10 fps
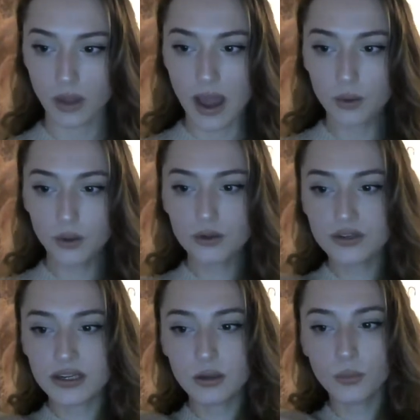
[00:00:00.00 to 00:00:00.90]
How do you
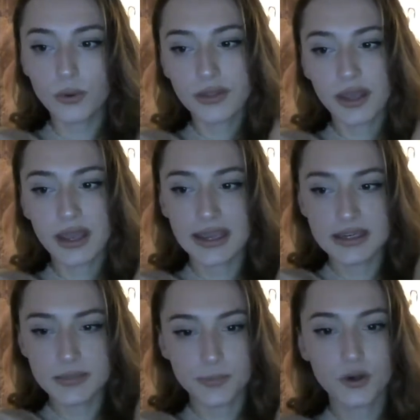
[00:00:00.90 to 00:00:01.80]
deal with
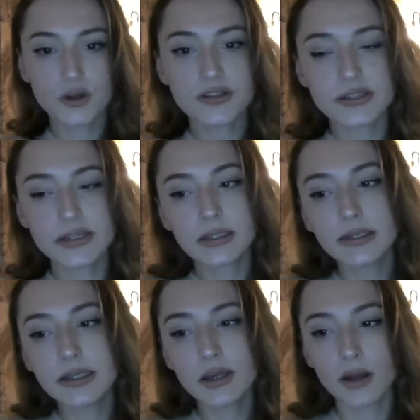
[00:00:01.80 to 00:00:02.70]
hate
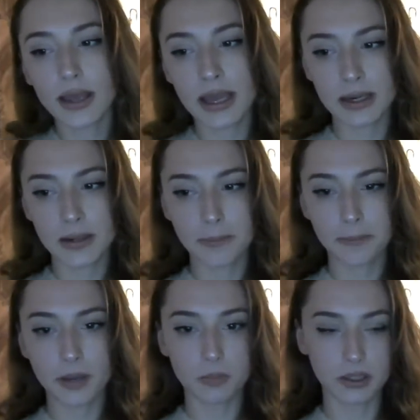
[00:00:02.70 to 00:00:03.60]
personally and
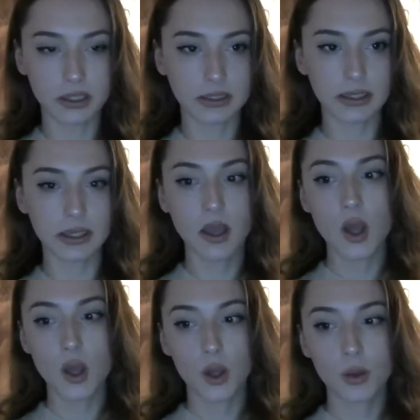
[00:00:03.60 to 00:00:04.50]
publicly?
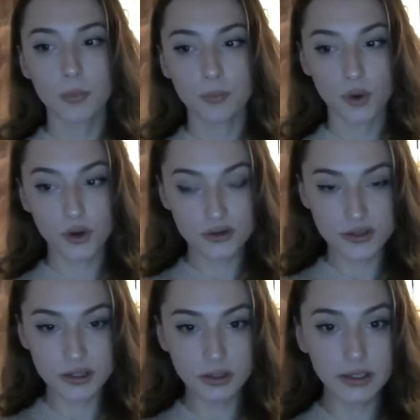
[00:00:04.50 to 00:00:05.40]

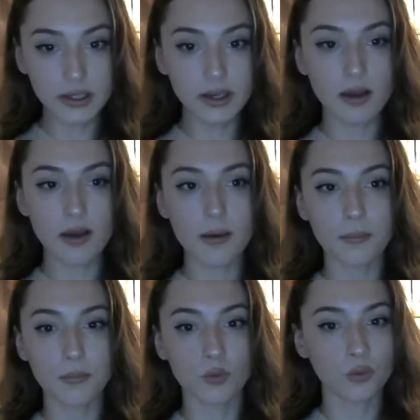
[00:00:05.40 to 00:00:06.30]
Personally,
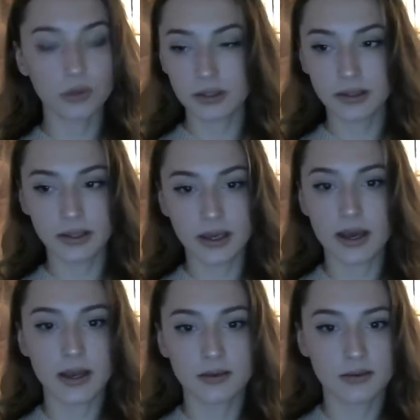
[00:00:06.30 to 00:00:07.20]
really,
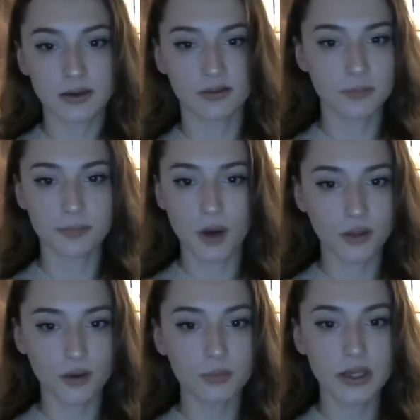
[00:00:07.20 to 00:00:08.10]
it doesn't
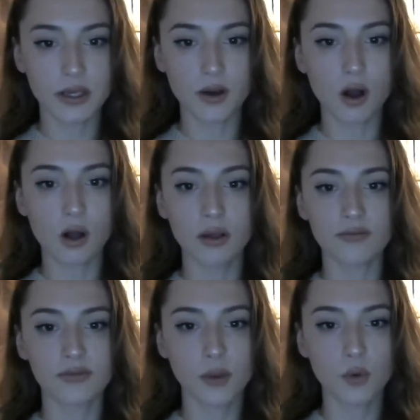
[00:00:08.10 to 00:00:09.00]
bother me at all.
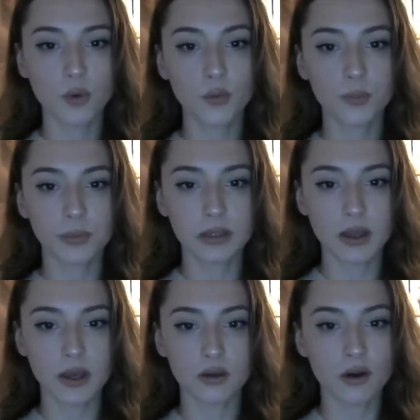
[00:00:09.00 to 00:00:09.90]
If someone would be
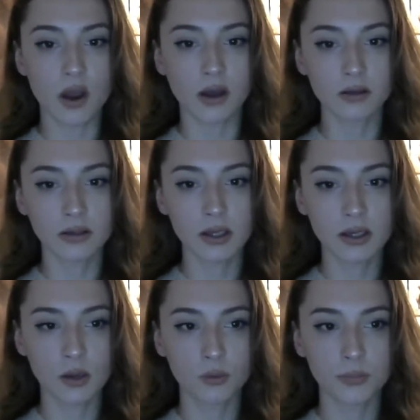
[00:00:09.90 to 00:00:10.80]
like, you're ugly,
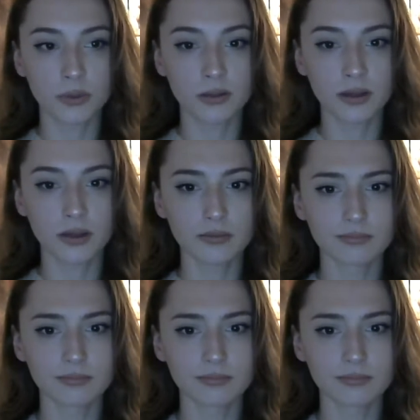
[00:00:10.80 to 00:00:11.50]
and I would be like,